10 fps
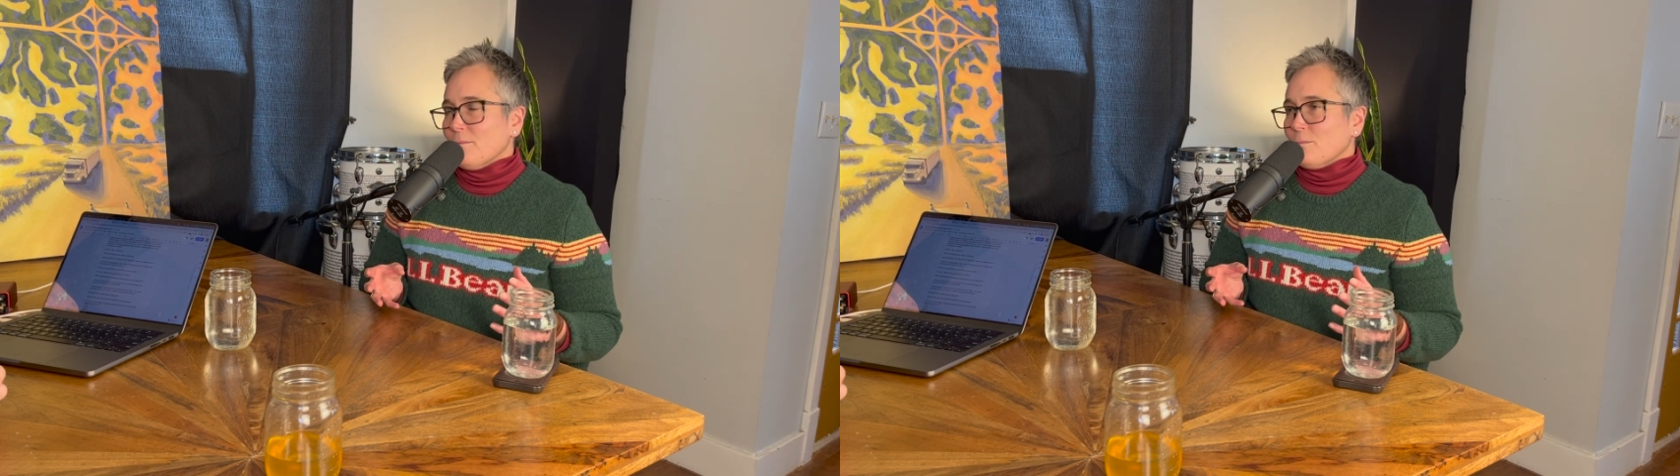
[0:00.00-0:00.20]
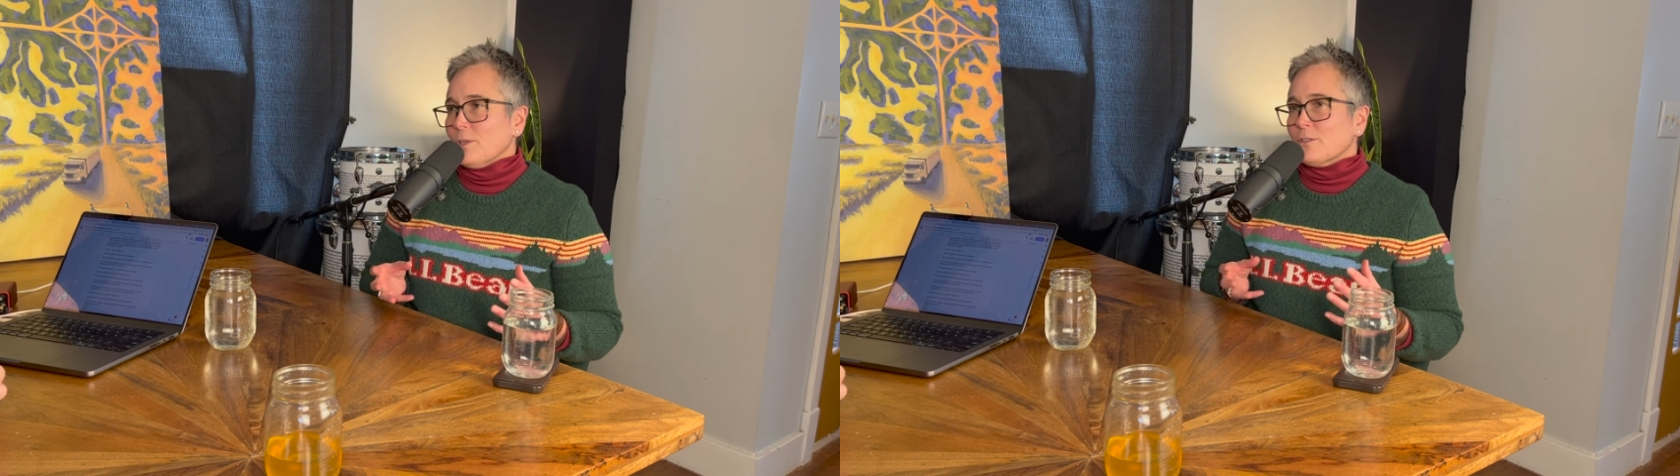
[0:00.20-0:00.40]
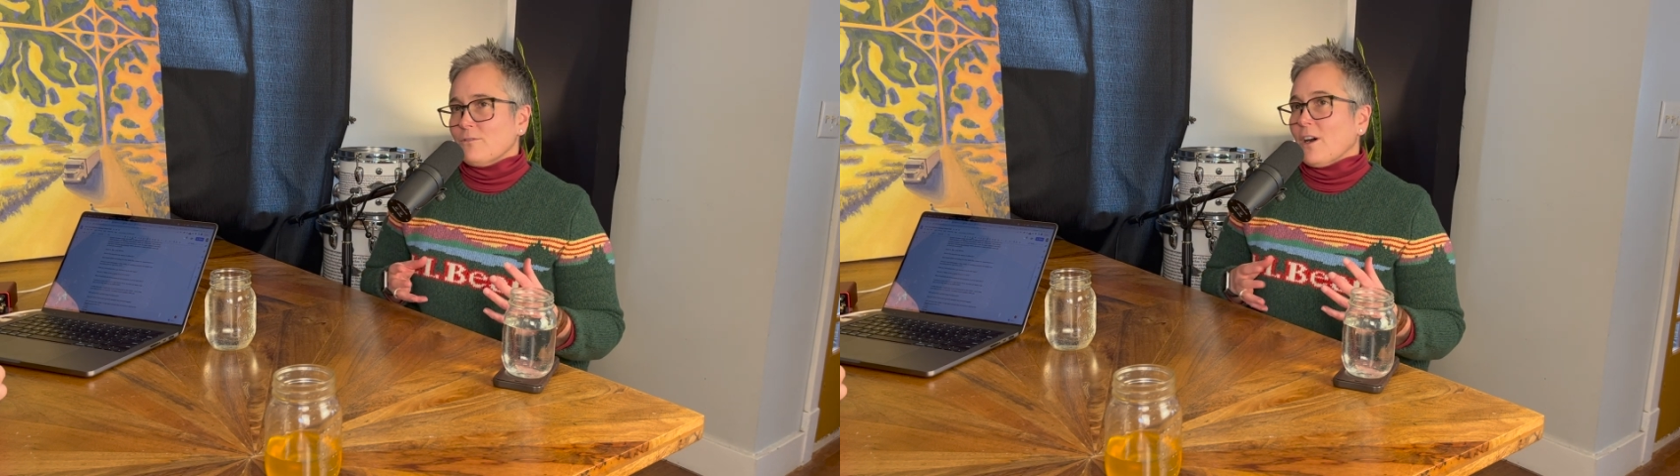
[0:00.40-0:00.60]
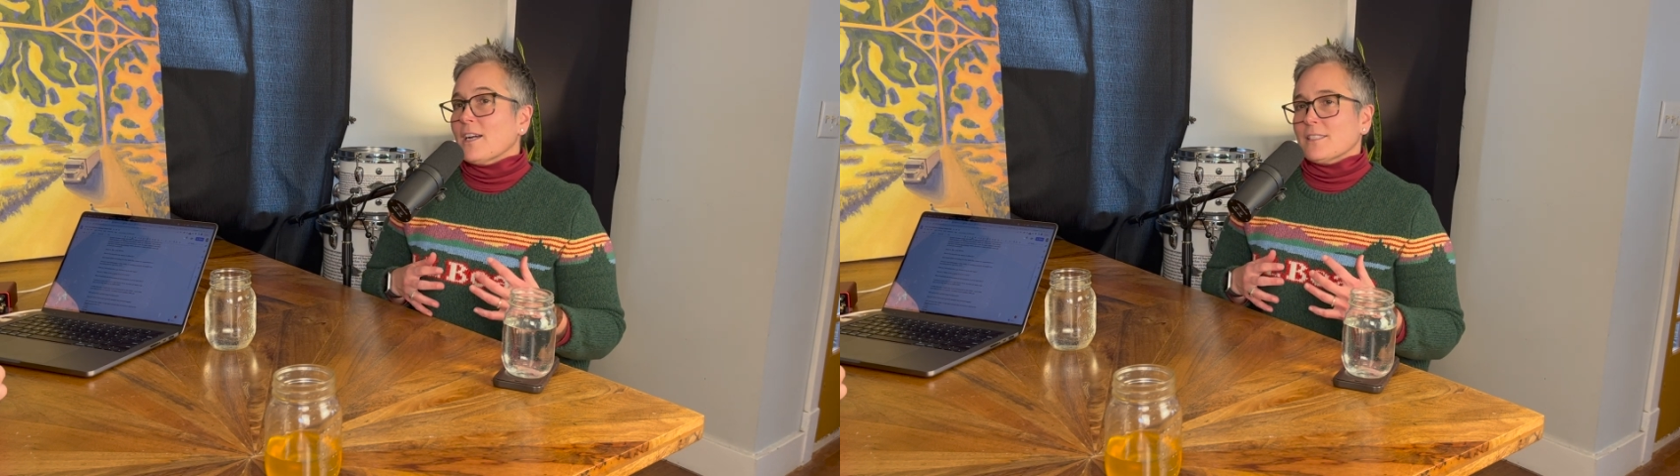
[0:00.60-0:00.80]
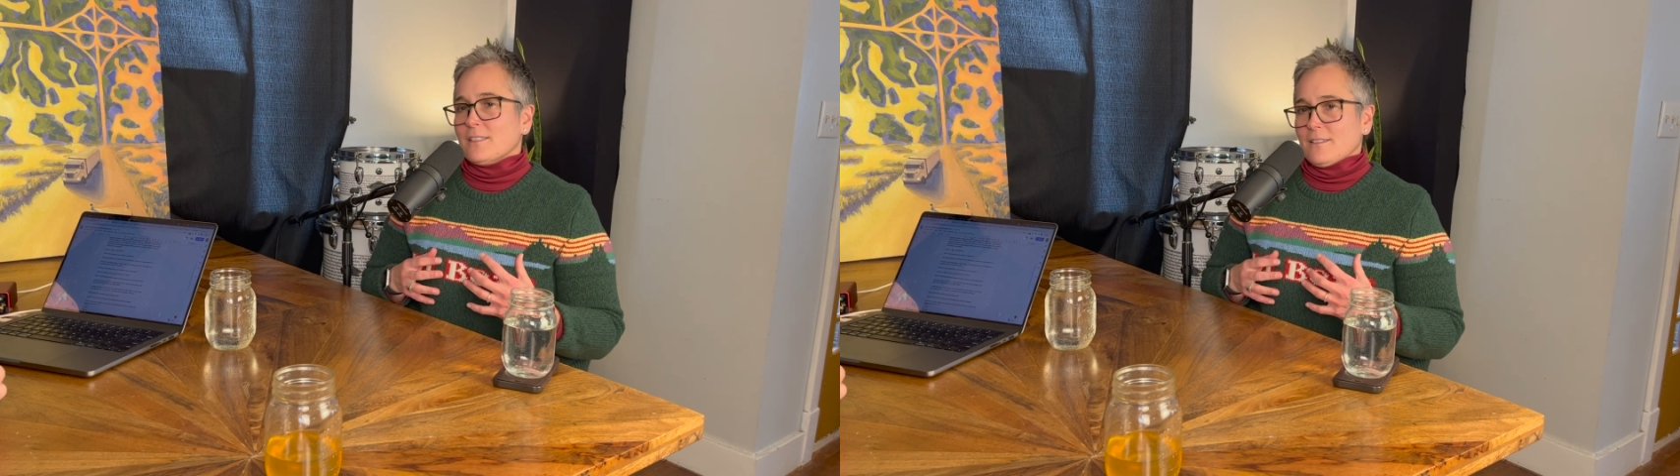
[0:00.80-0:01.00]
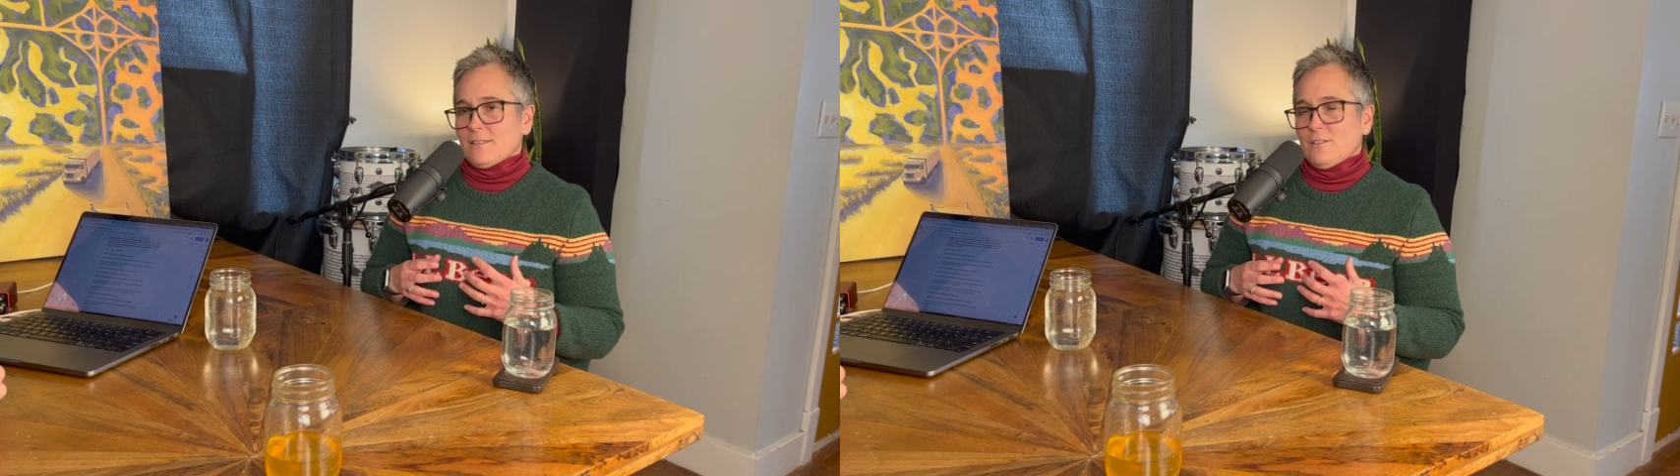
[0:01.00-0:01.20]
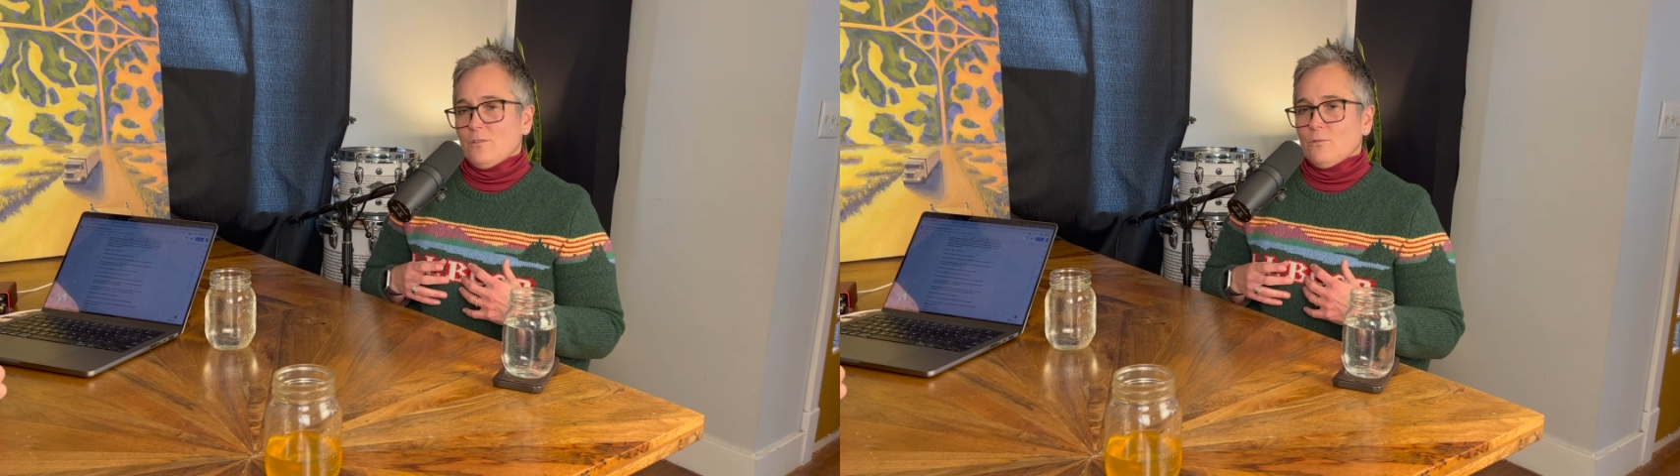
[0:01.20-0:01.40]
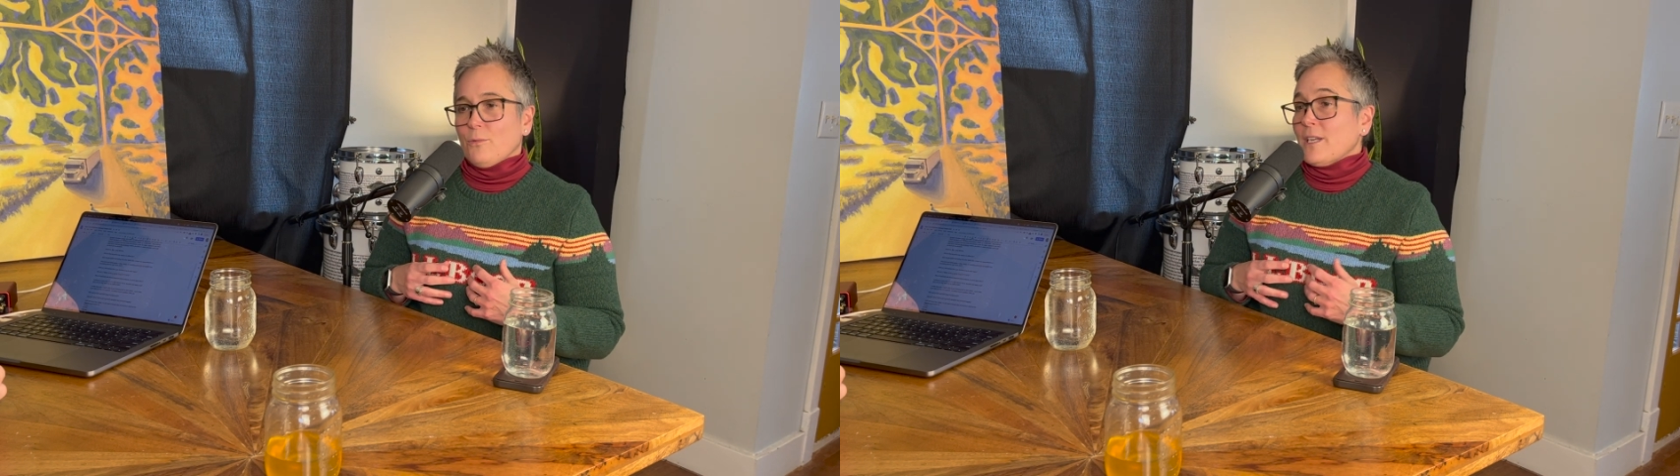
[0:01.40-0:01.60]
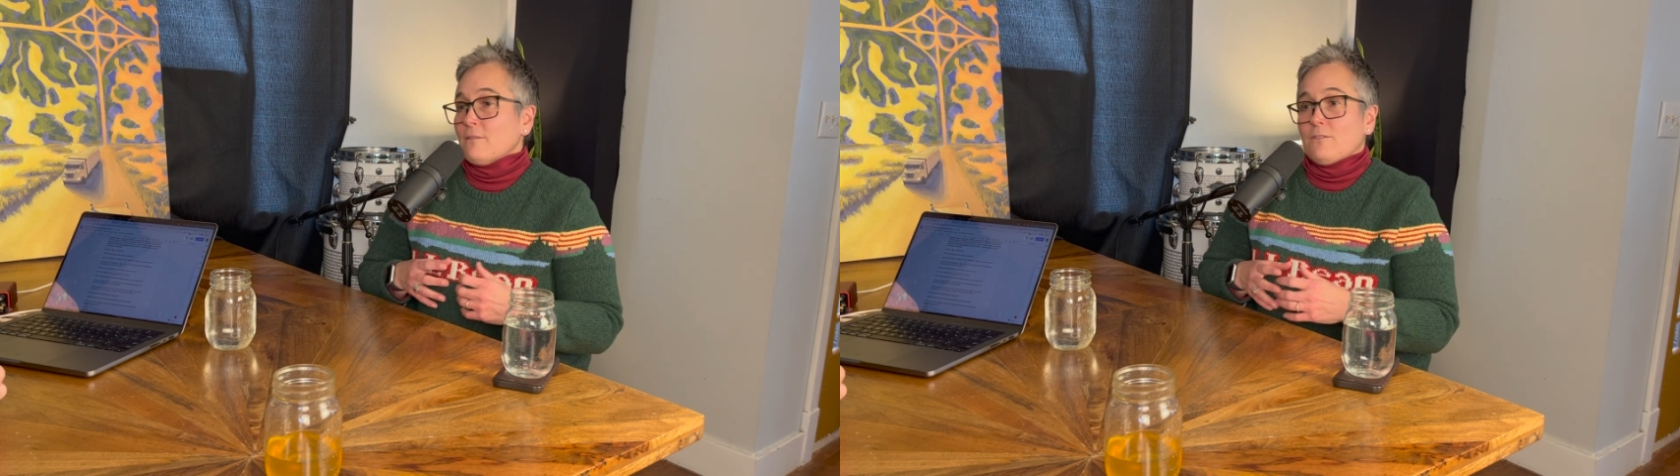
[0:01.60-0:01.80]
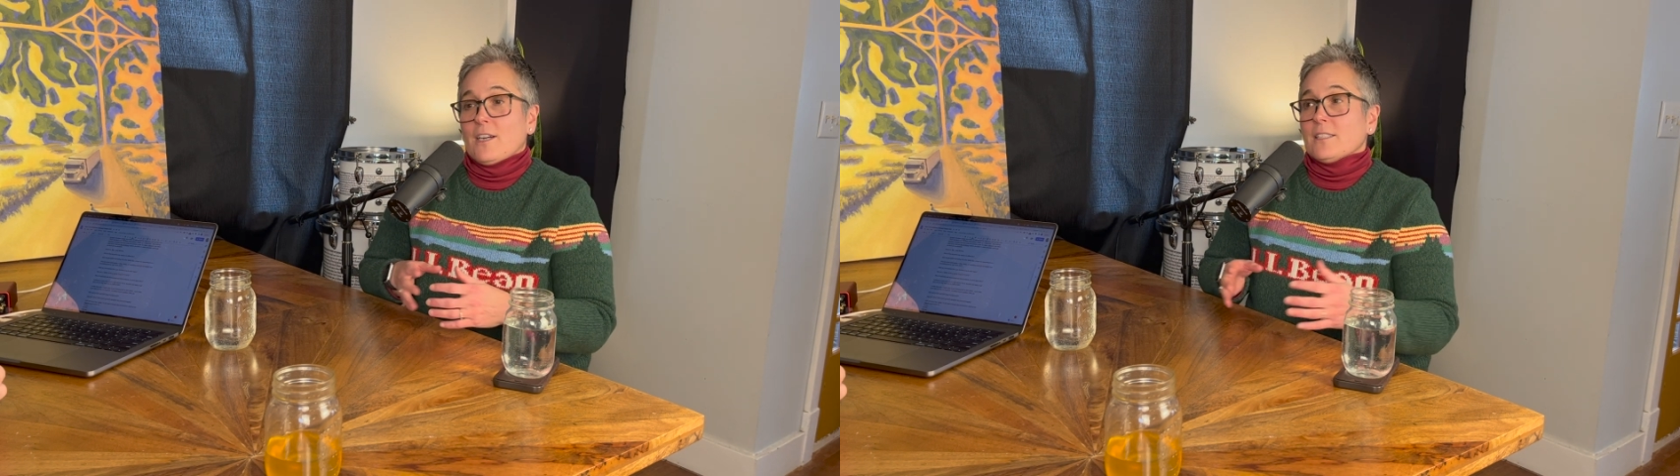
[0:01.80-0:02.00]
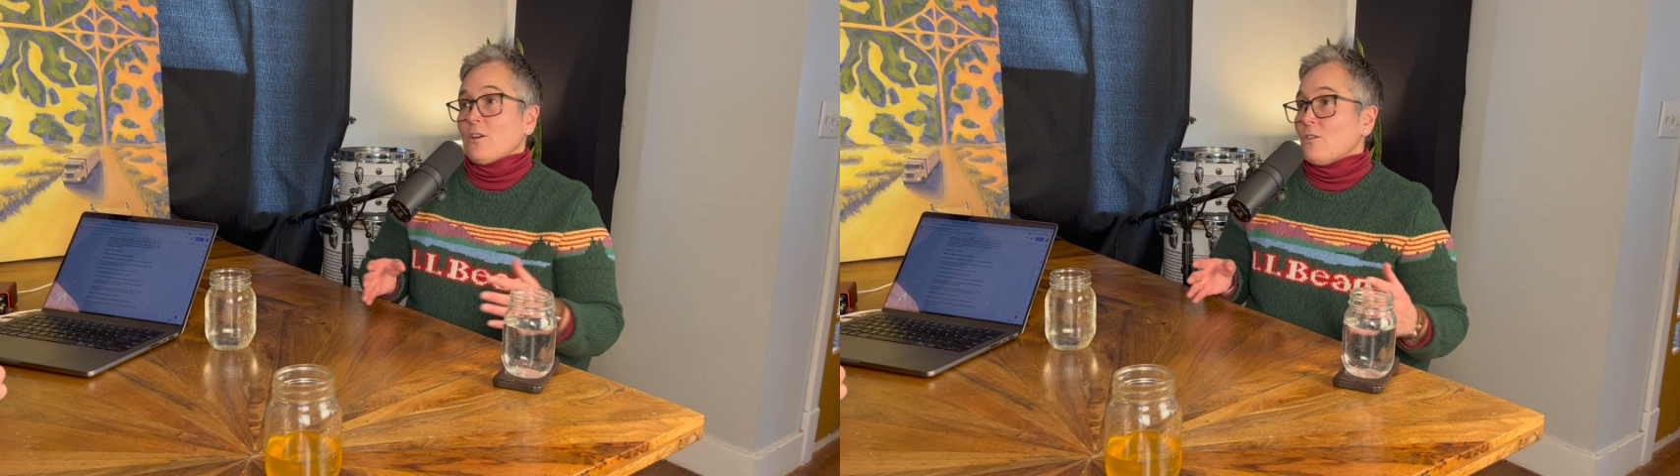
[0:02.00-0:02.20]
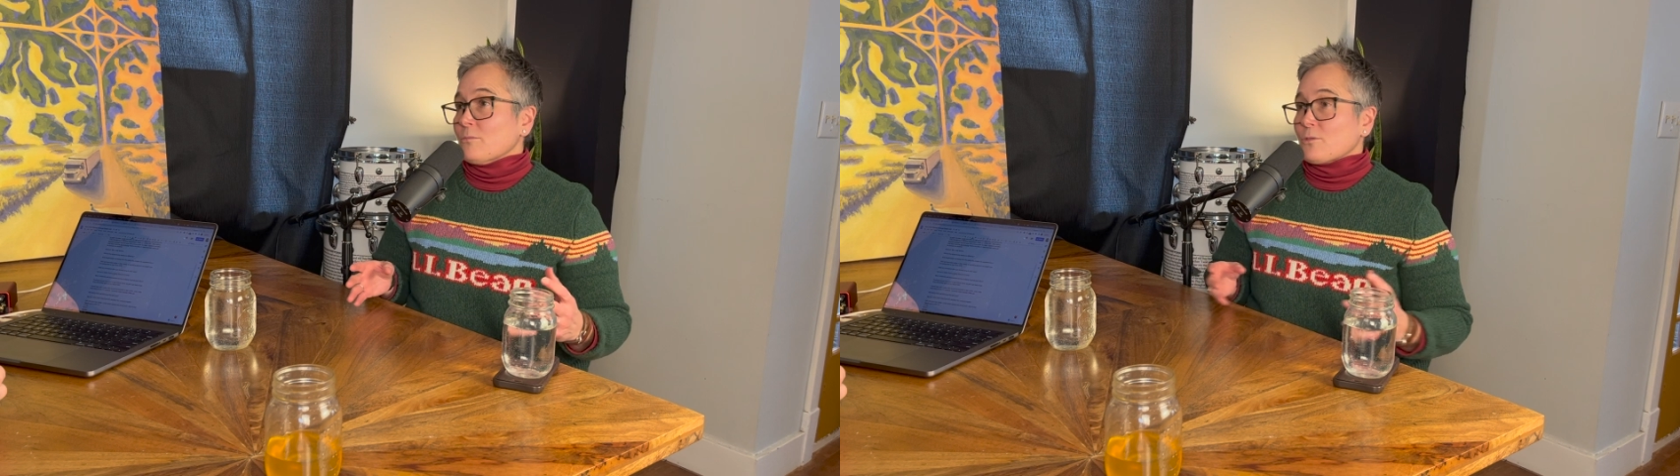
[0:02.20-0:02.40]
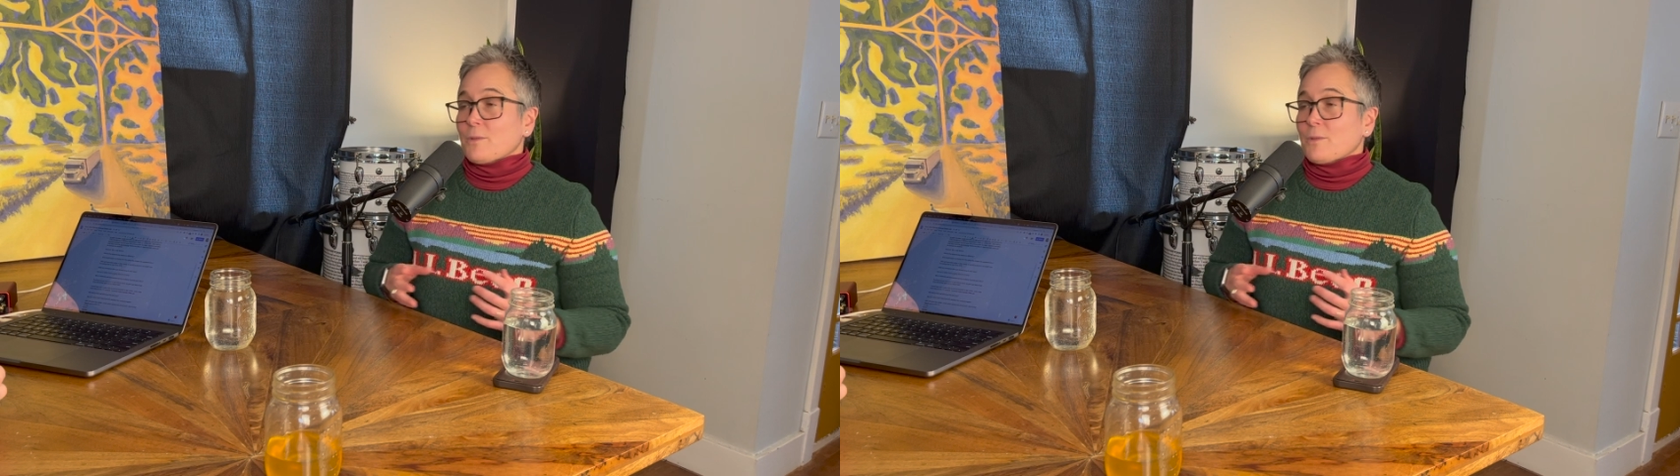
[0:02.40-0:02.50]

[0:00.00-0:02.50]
We'll find we can find the homes.